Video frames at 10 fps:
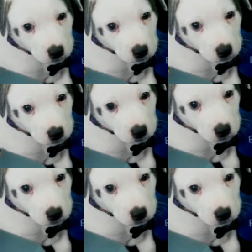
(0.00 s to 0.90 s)

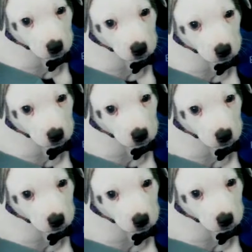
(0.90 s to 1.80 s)

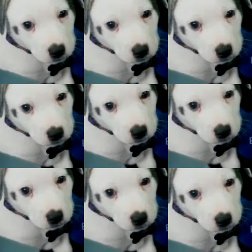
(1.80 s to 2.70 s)

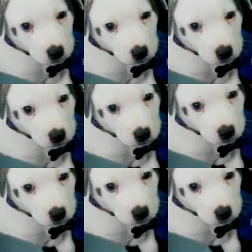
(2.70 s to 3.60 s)

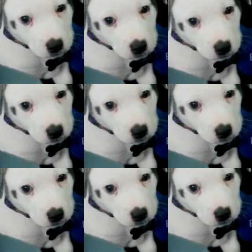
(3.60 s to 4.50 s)

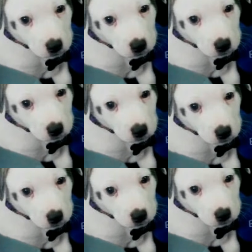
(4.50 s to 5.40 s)

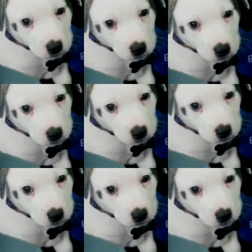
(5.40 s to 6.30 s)

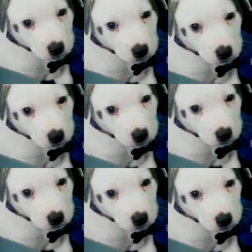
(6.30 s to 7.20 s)

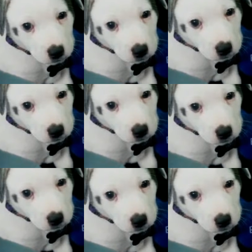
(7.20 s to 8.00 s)
(silent)